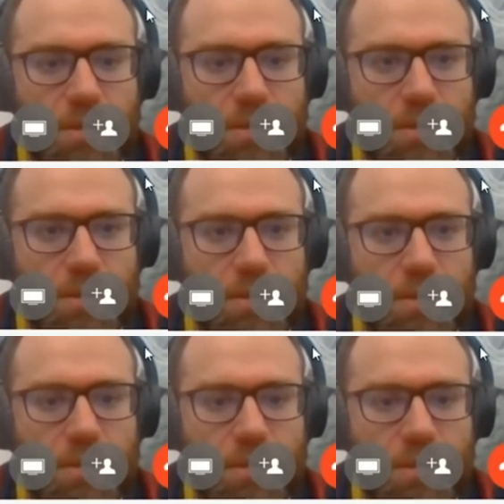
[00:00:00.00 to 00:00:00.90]

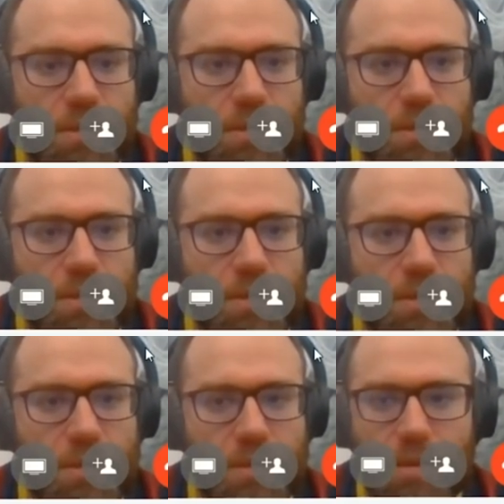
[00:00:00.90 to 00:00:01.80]

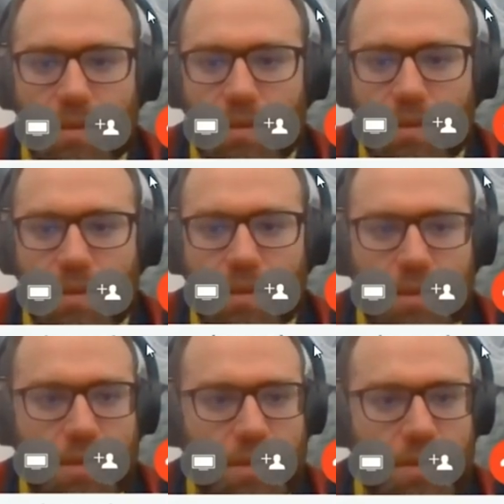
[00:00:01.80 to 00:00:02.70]

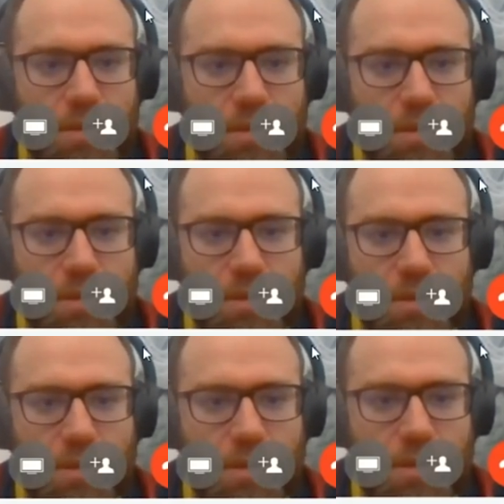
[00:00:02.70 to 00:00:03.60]
[no speech]